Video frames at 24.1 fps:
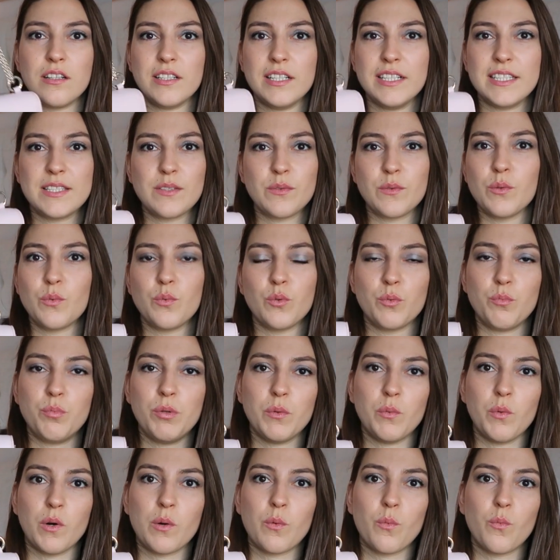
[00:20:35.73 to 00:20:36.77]
it would be
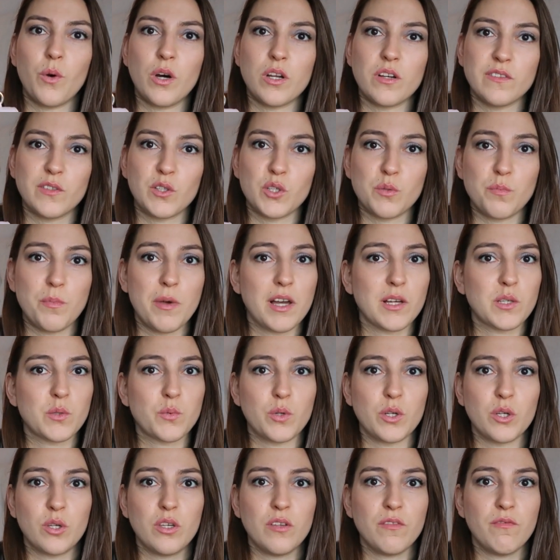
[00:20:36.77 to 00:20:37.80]
one of those bags
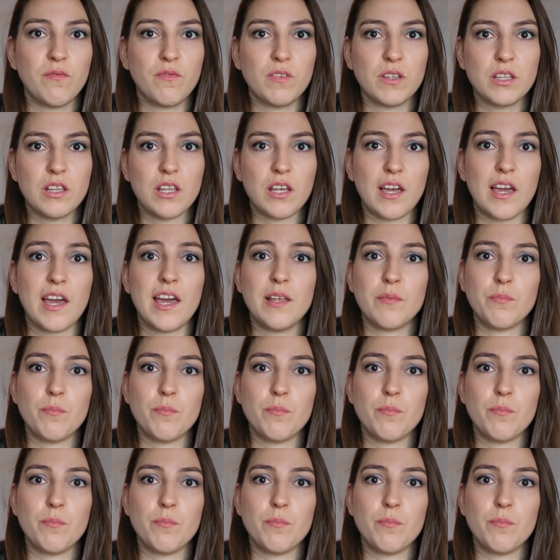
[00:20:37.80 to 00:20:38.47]
where you can fit like